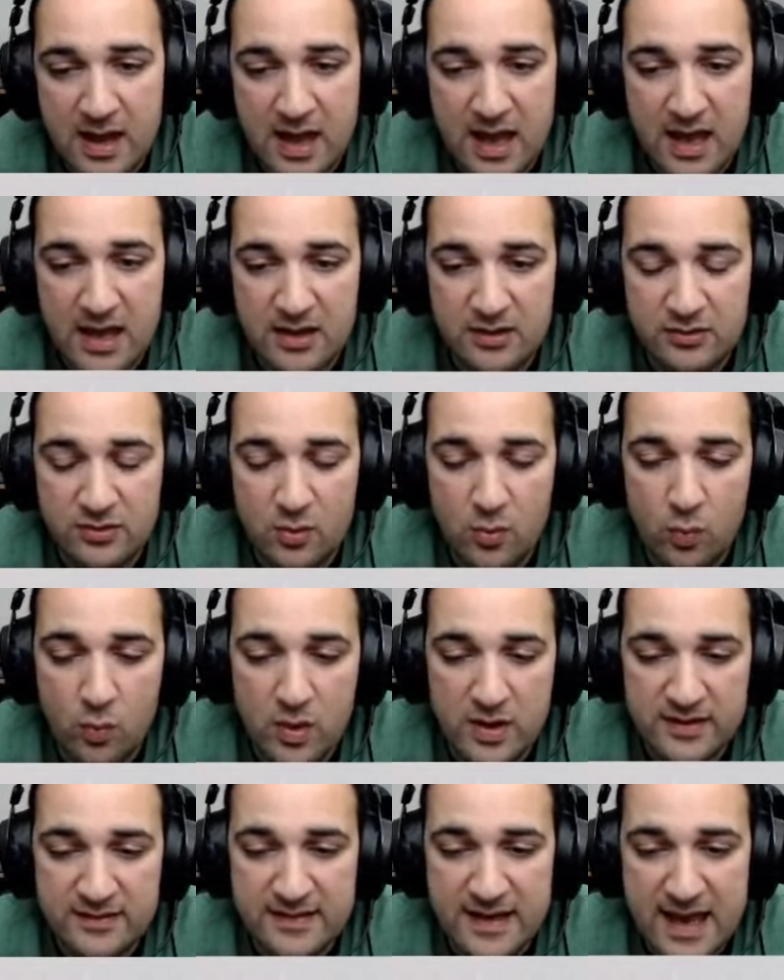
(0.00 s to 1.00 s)
And
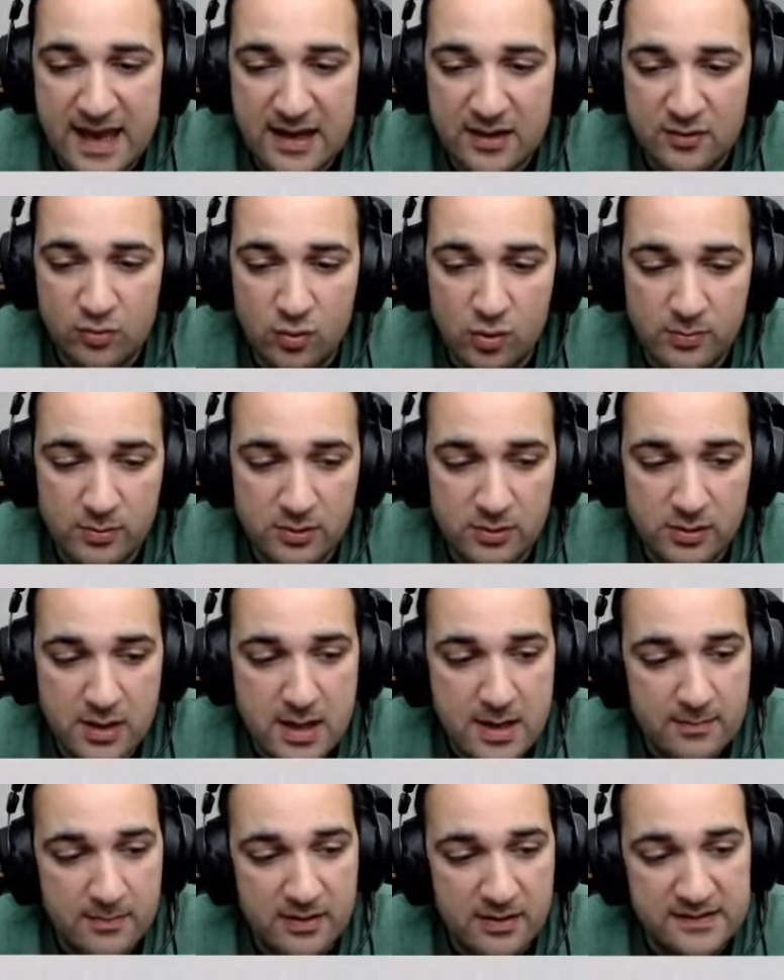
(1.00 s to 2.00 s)
one attack normal
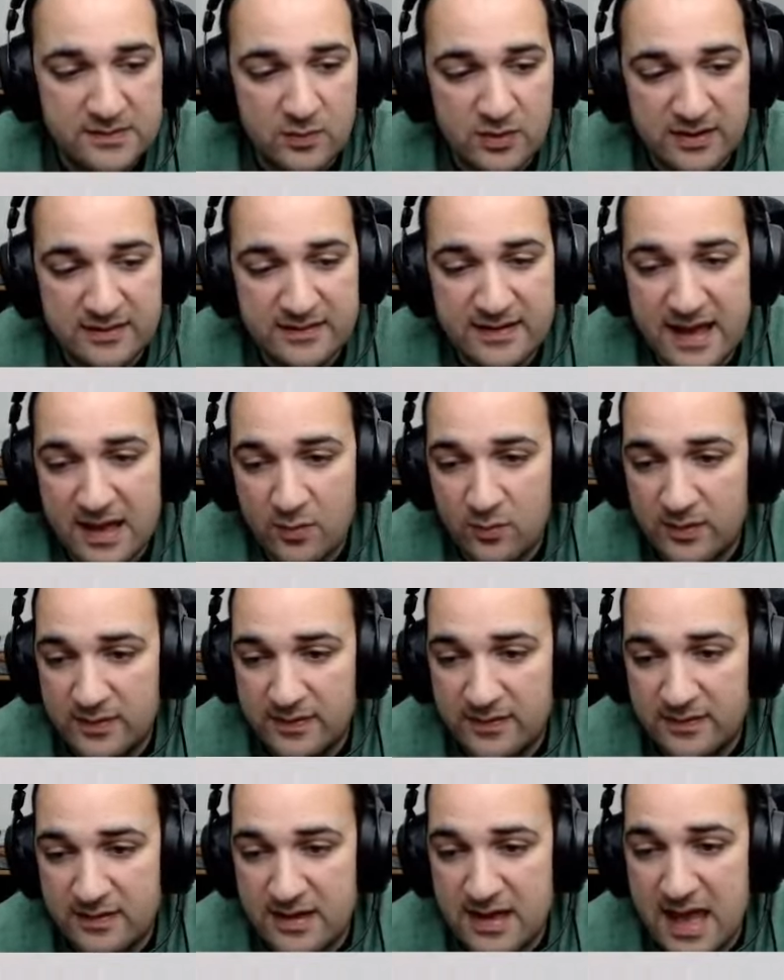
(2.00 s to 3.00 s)
plus one attack
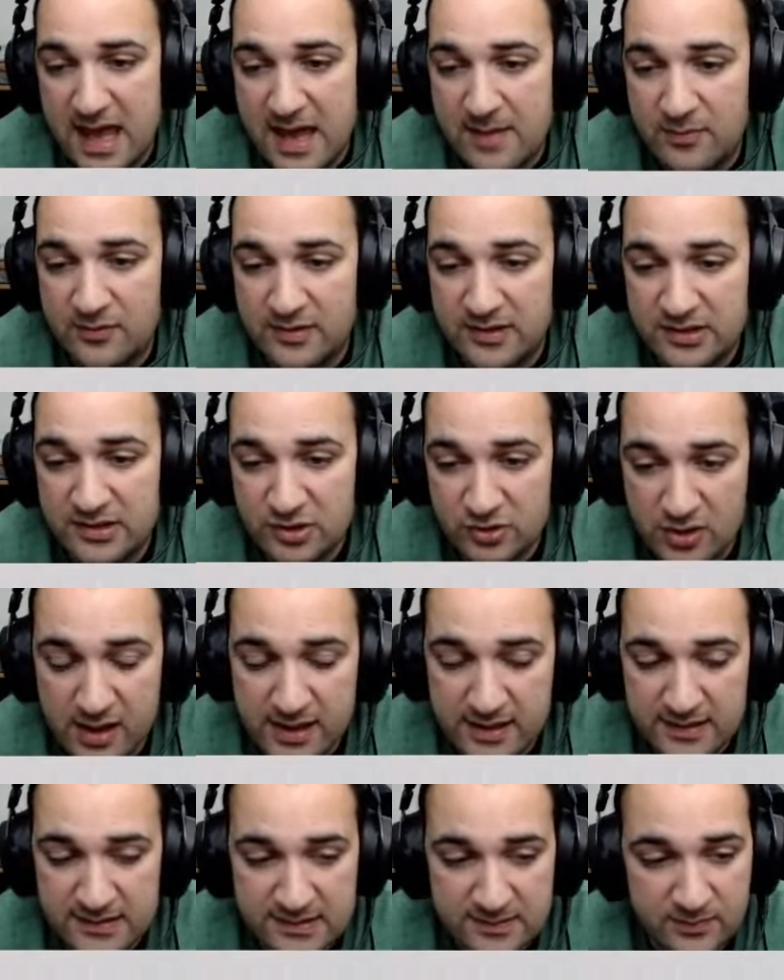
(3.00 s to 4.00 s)
with the hammering
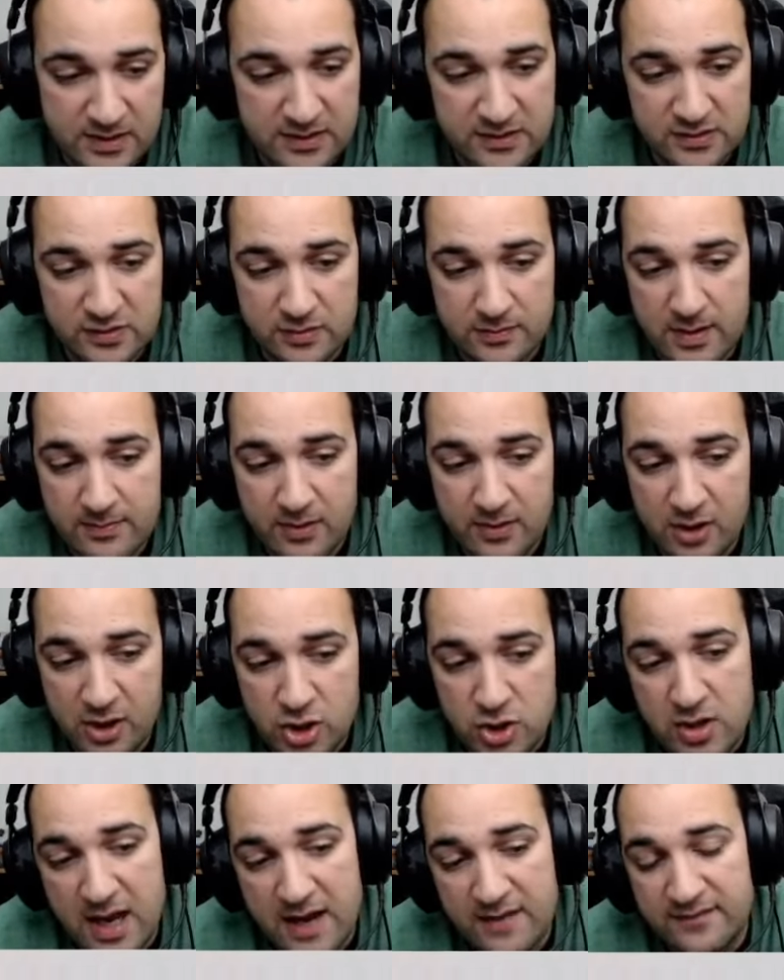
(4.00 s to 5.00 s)
strikes, because remember,
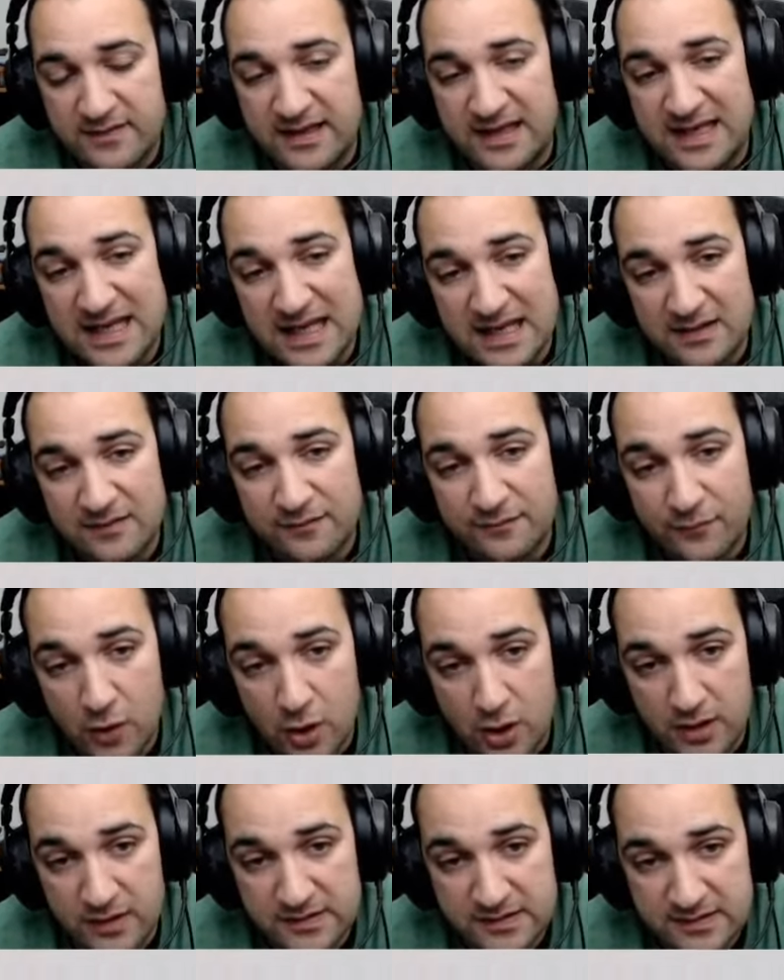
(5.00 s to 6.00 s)
you have to hit
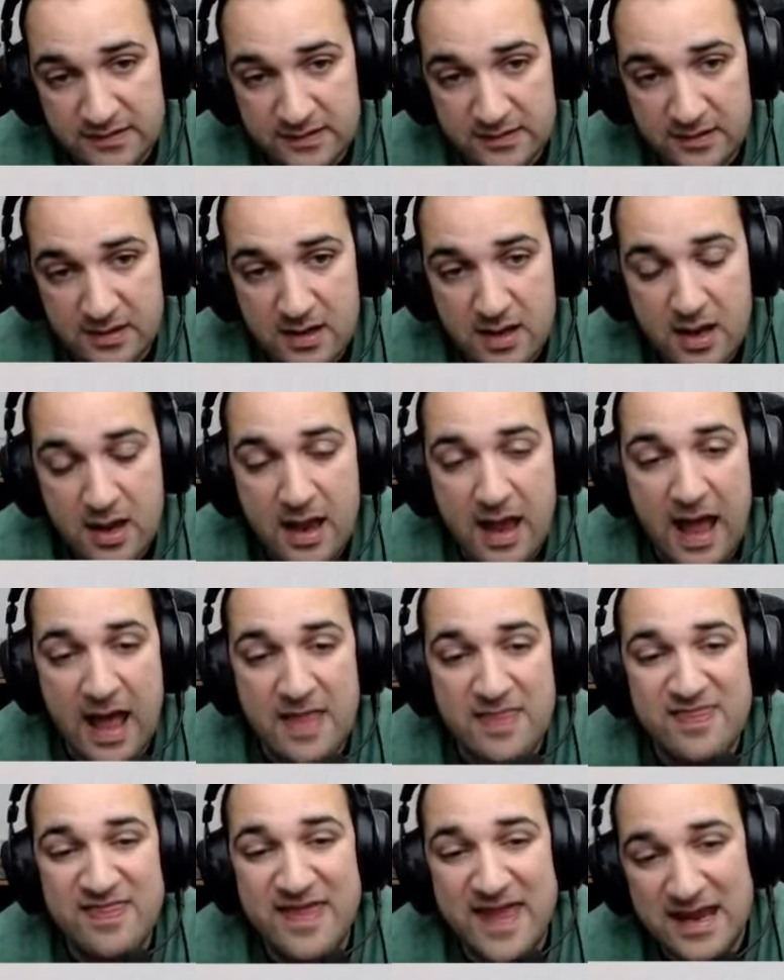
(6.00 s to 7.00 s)
first
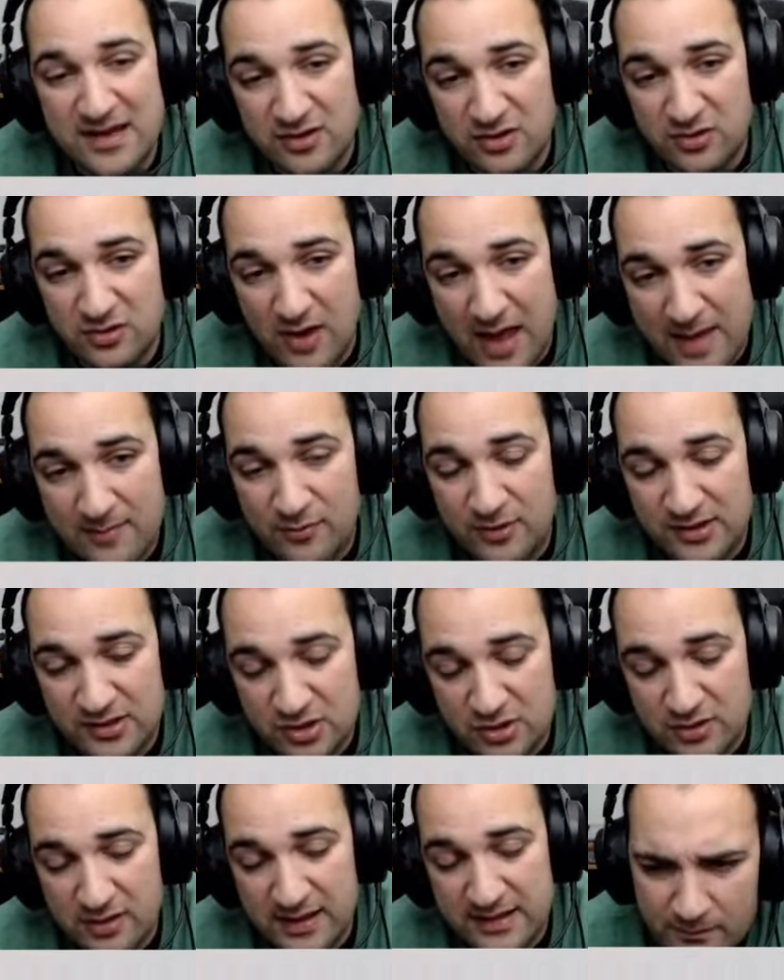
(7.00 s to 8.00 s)
and then do your hammering
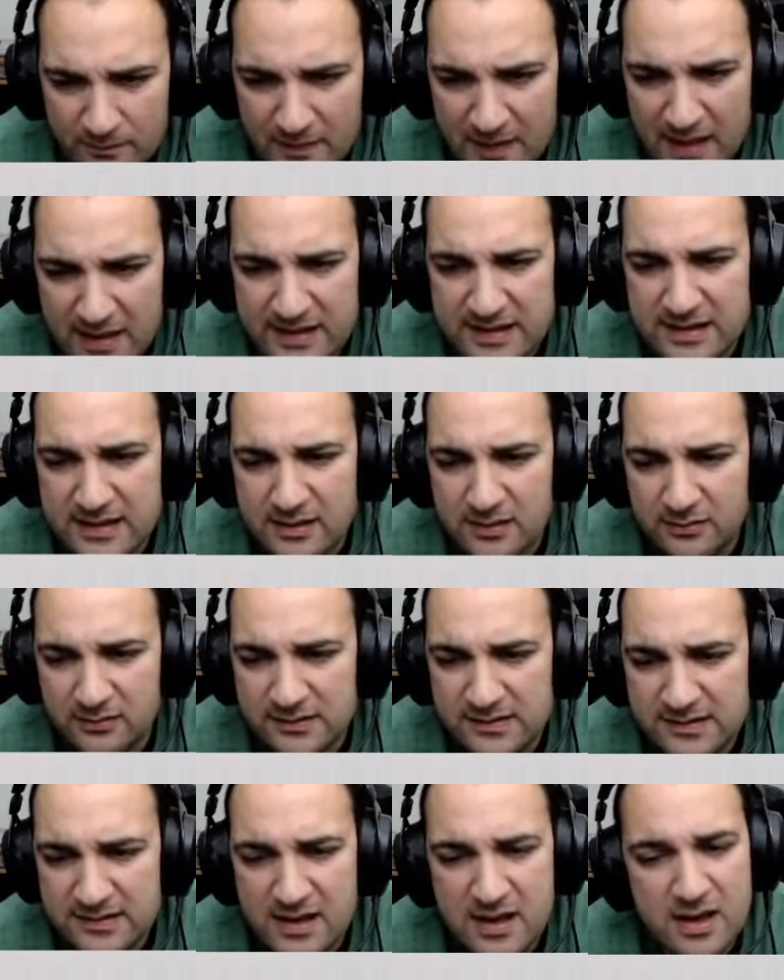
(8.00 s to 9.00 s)
strikes,
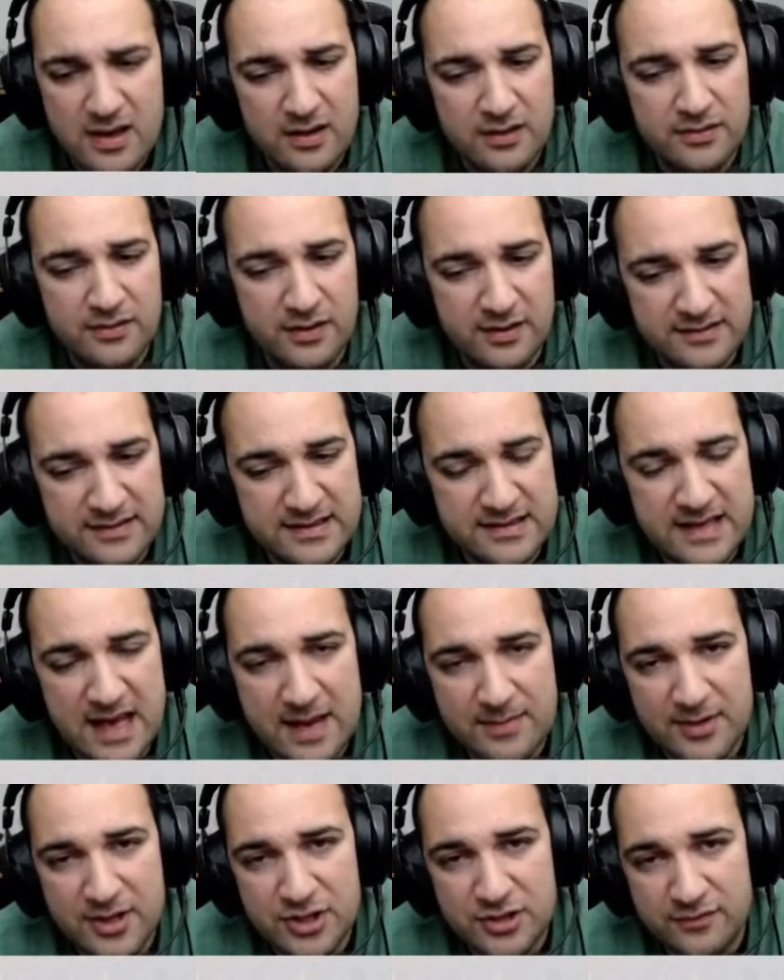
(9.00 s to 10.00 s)
yields 13
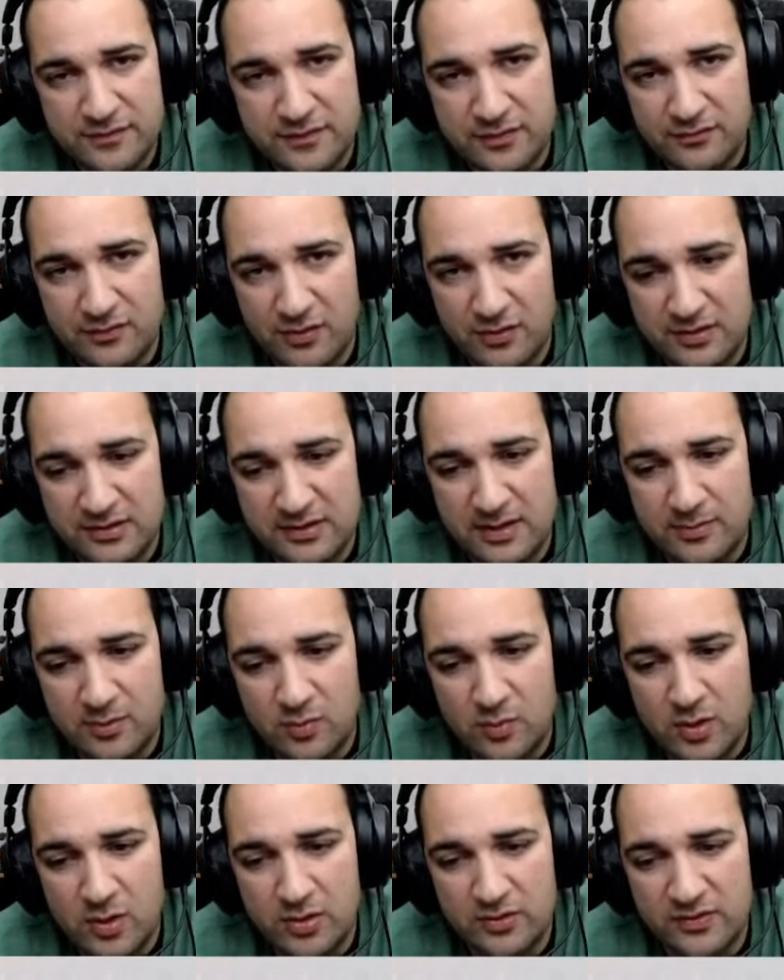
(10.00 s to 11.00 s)
damage if you roll a
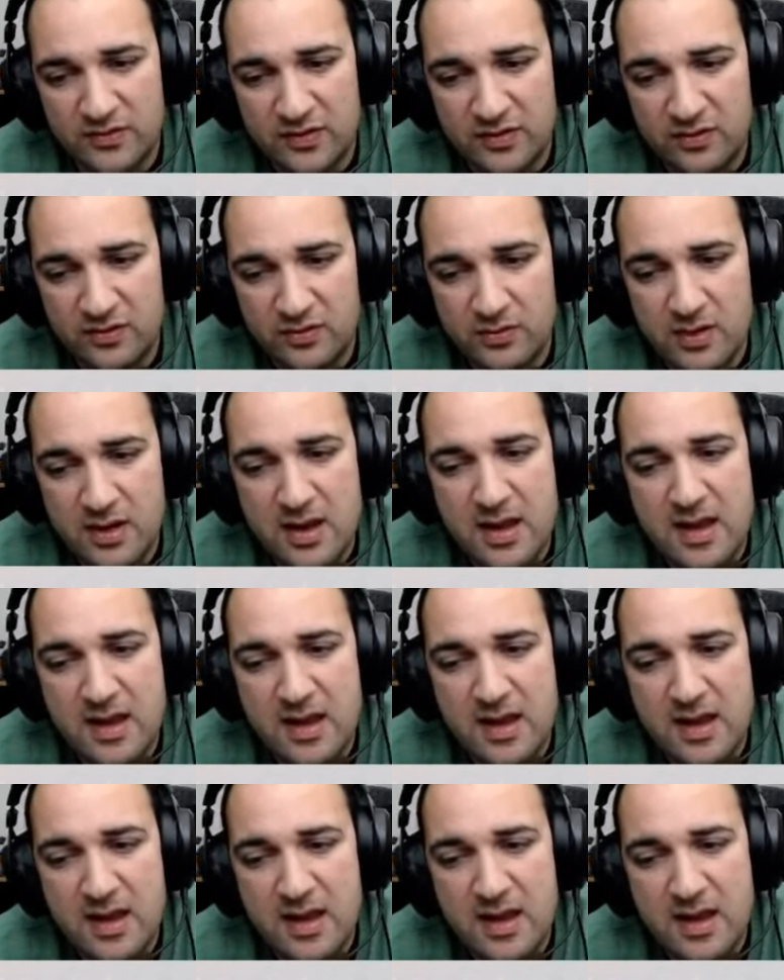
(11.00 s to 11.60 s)
double 1 or 2,